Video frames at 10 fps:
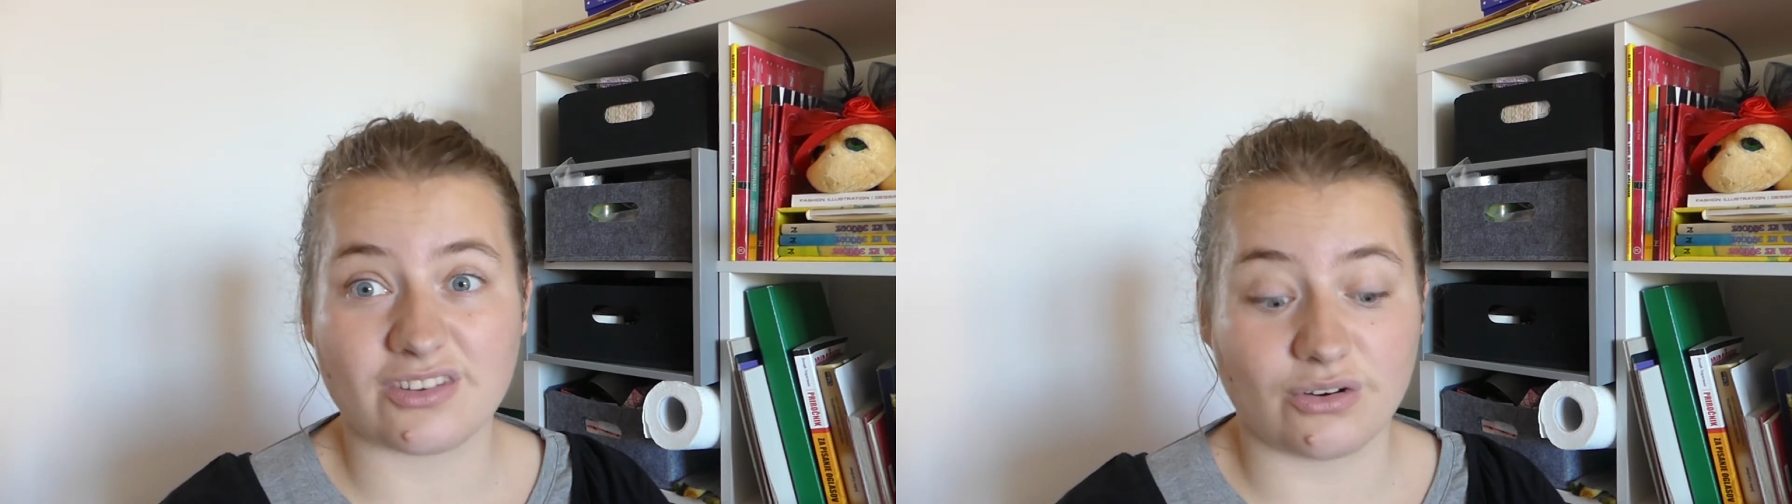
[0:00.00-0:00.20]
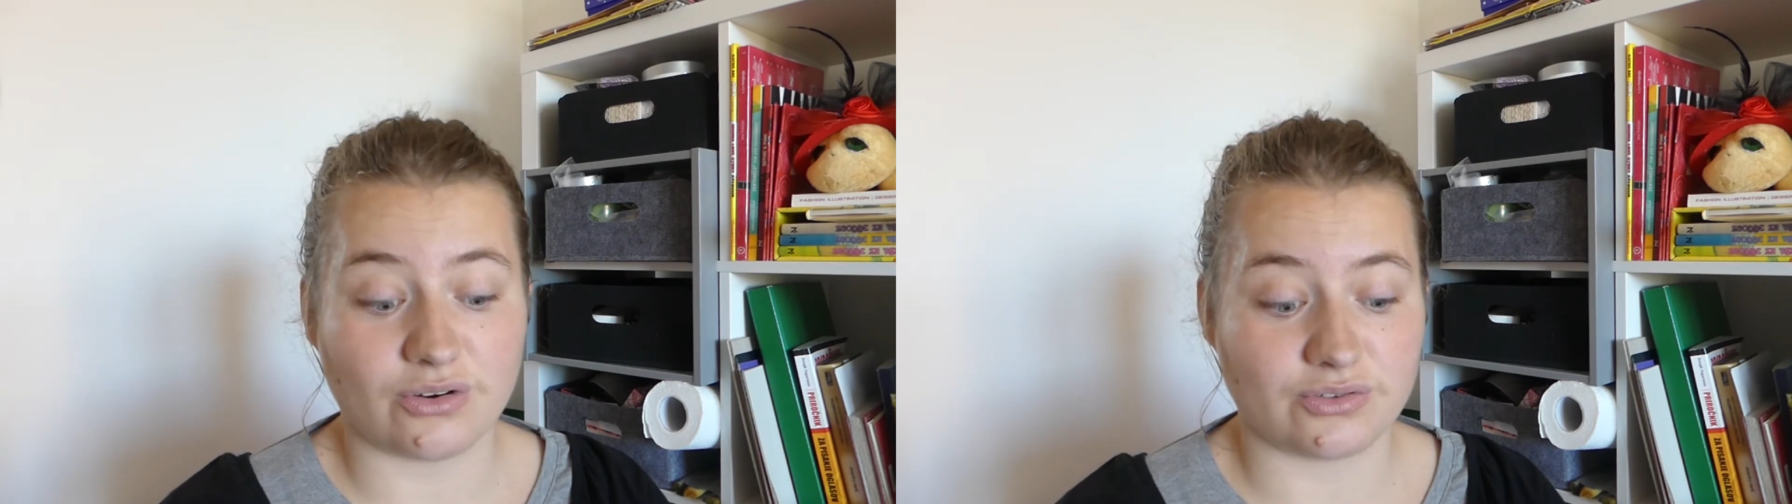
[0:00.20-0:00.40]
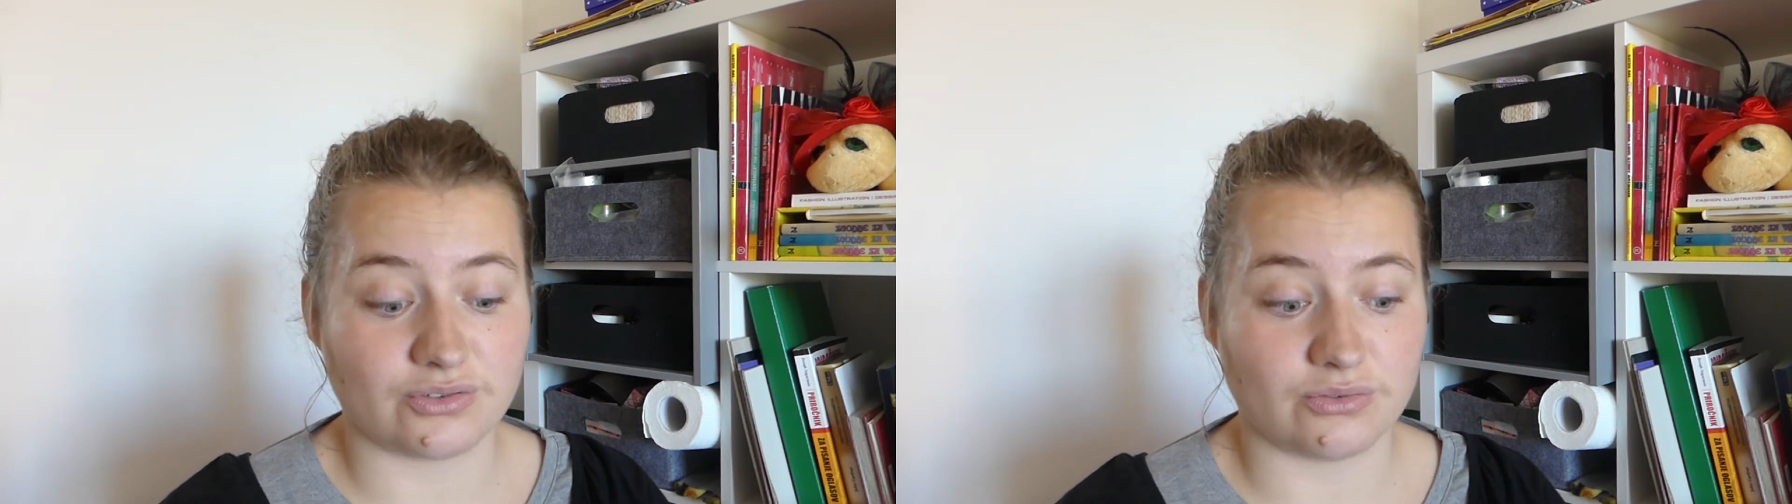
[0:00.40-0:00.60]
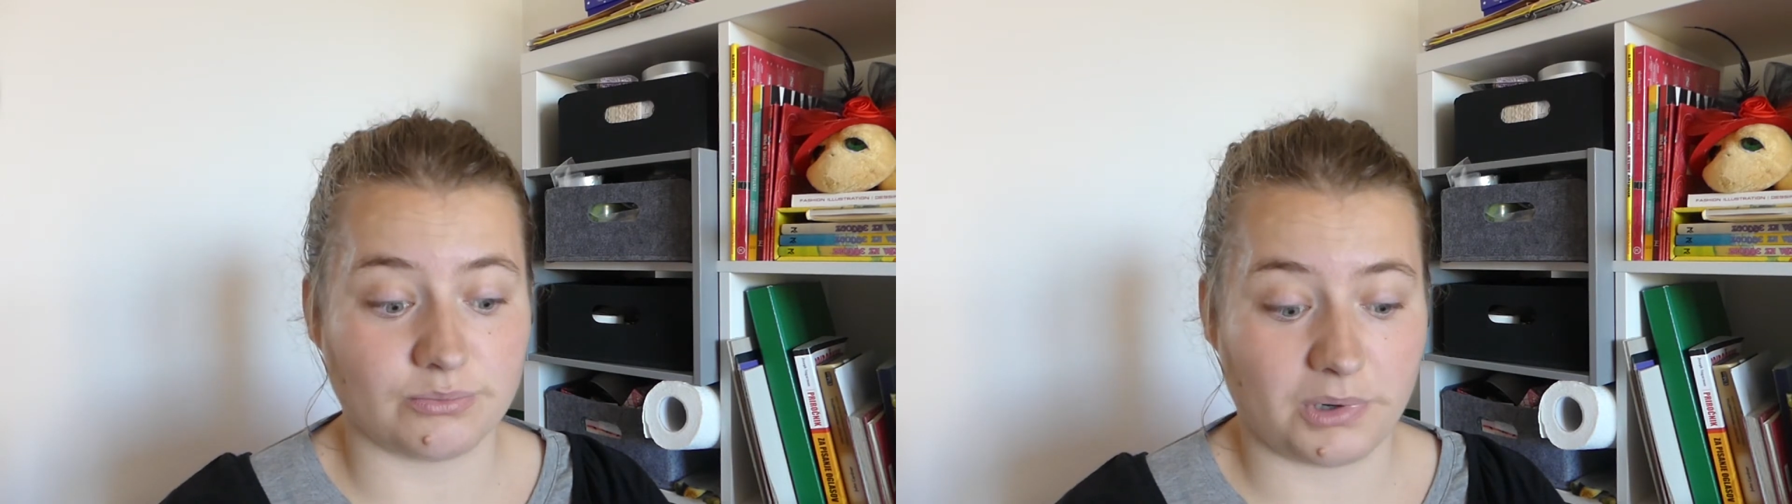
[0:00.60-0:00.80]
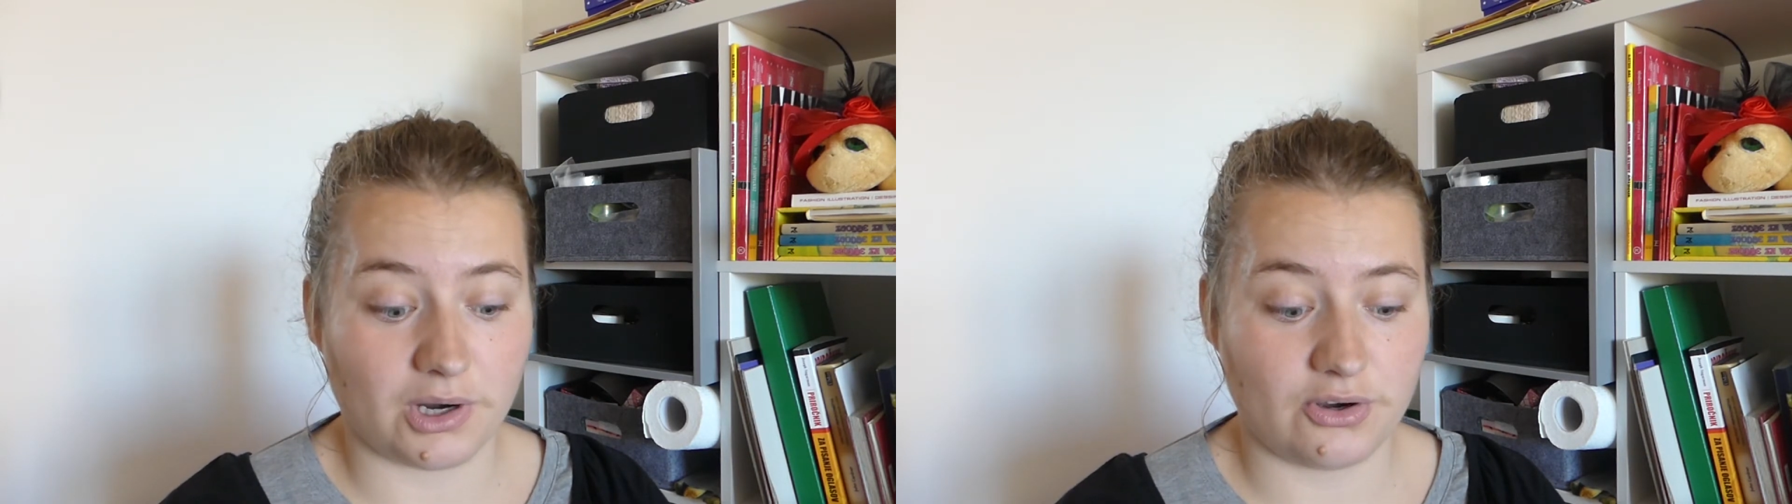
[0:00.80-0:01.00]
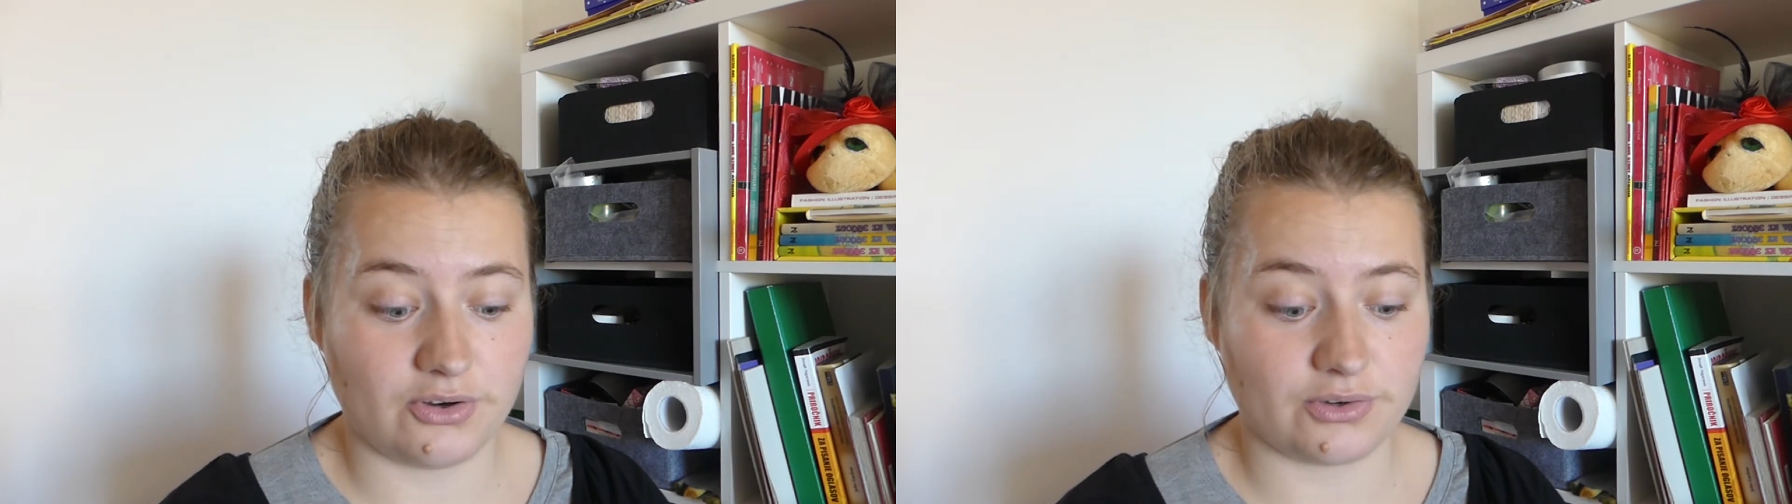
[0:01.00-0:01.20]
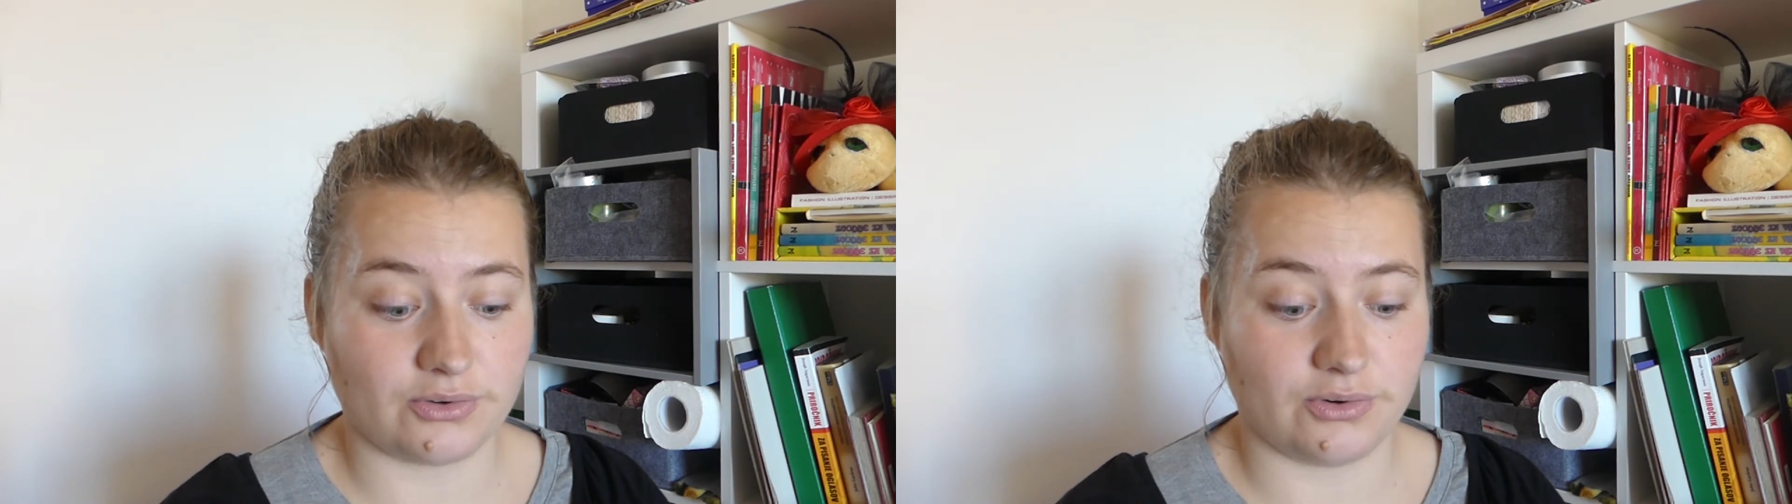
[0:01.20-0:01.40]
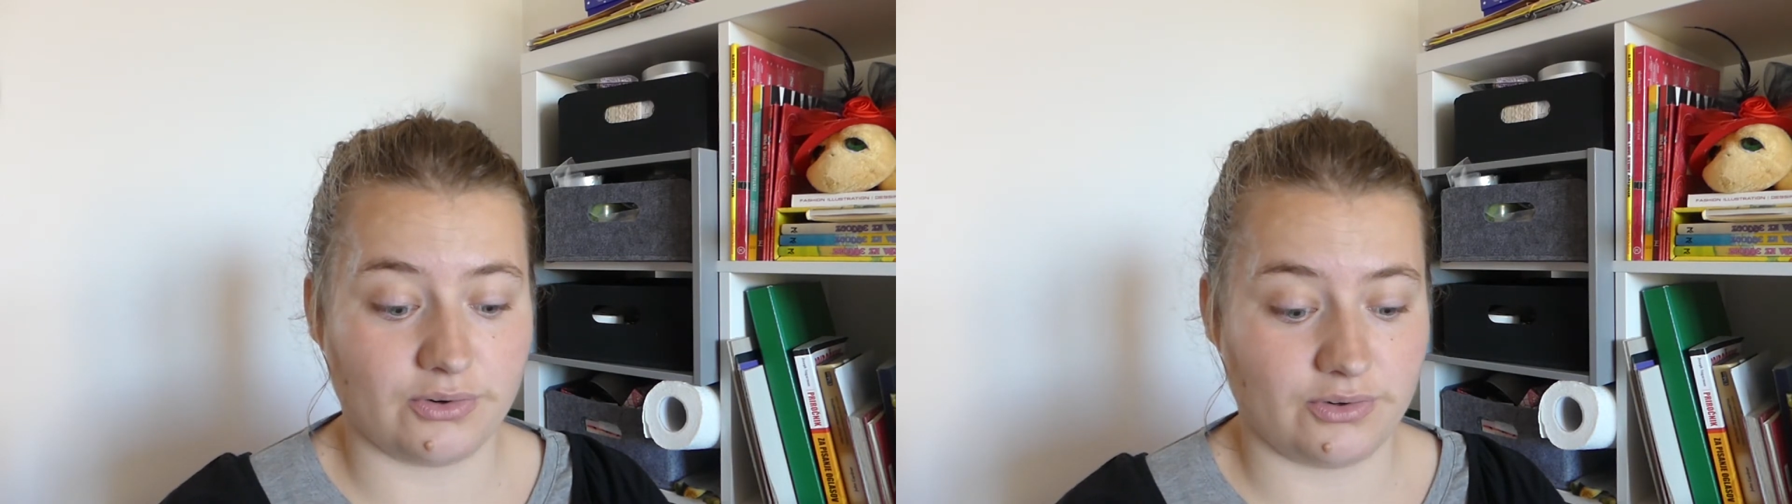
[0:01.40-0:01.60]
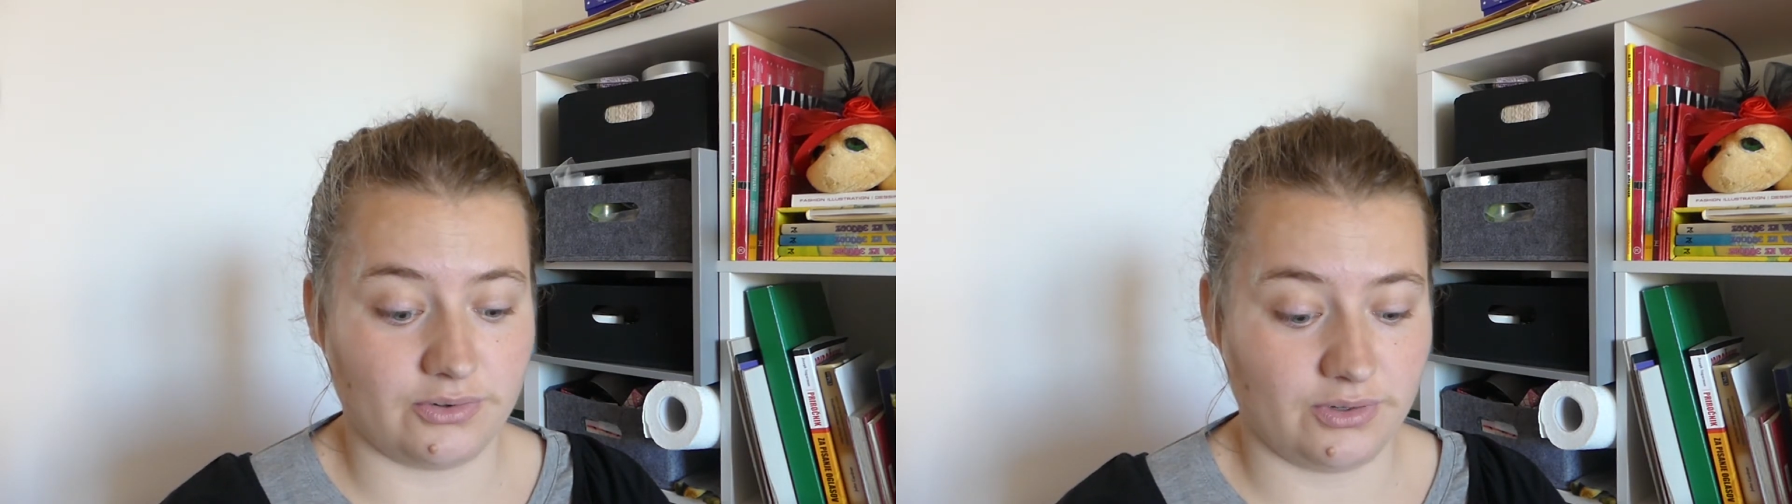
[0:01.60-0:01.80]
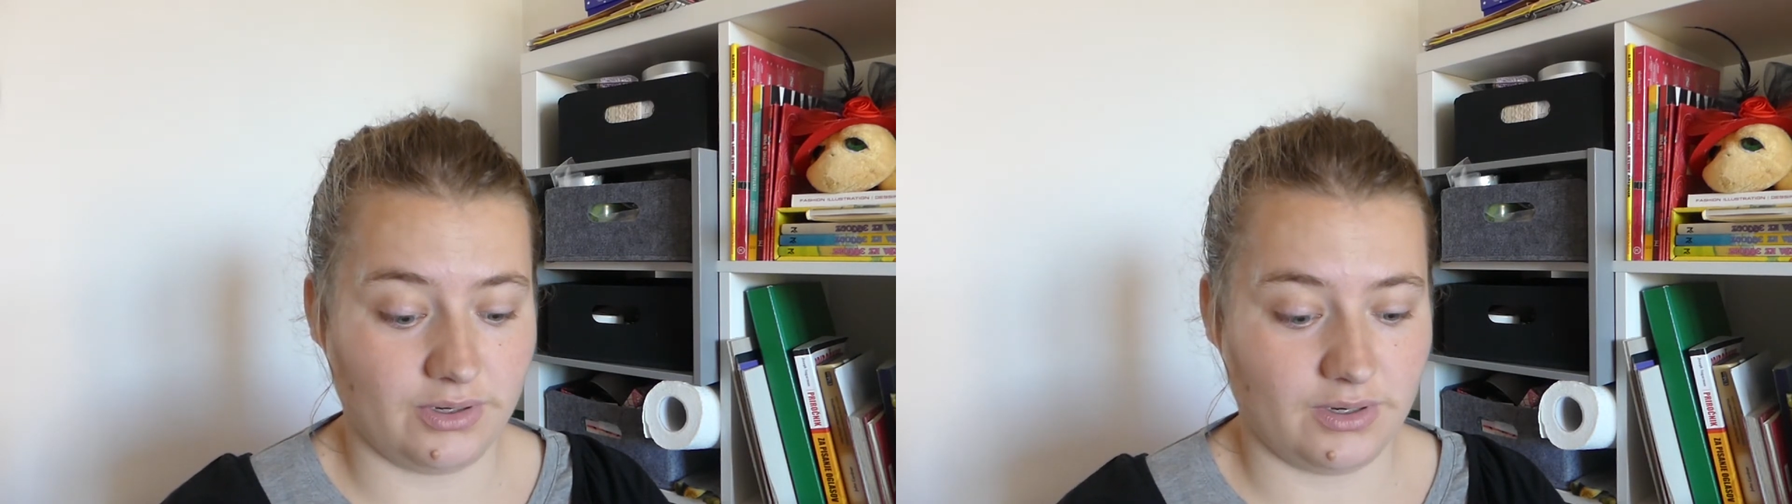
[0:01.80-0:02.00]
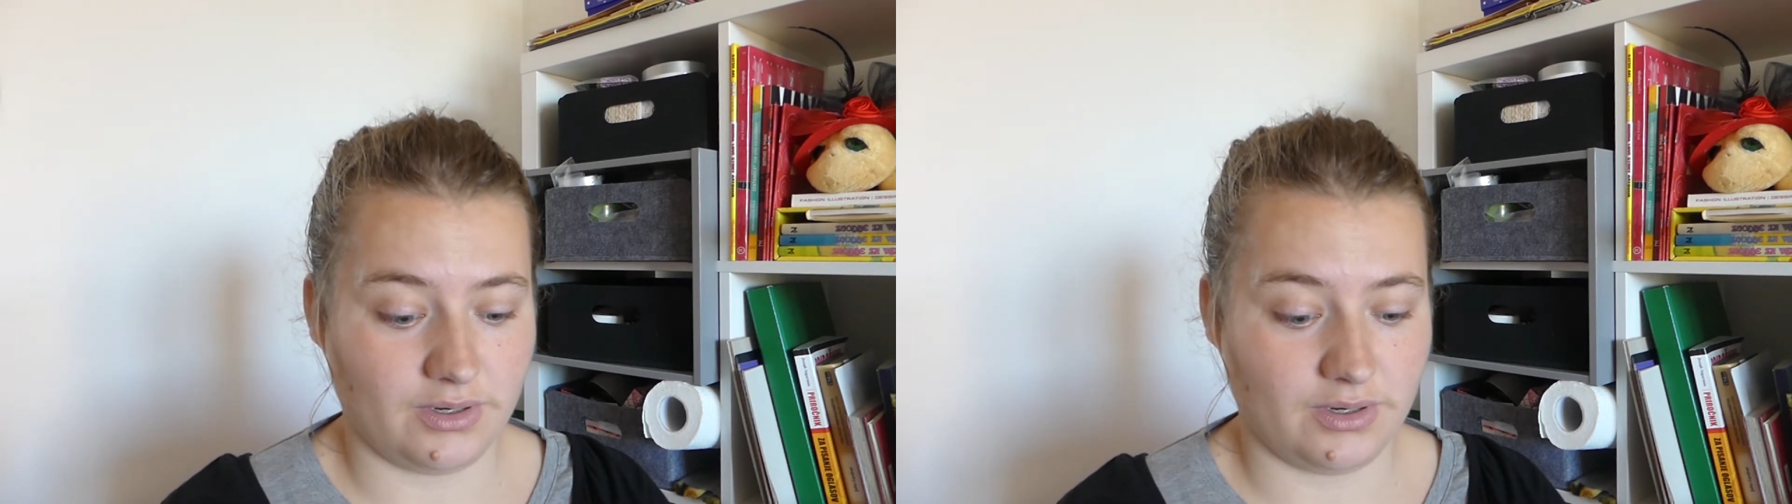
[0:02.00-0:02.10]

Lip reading: or don't bark, or